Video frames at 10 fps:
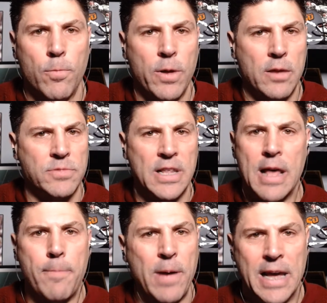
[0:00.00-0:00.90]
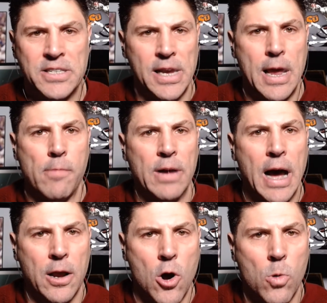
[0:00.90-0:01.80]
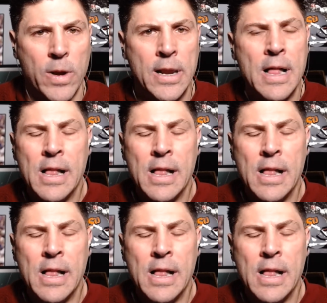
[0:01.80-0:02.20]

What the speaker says: Williams in that passing game got going.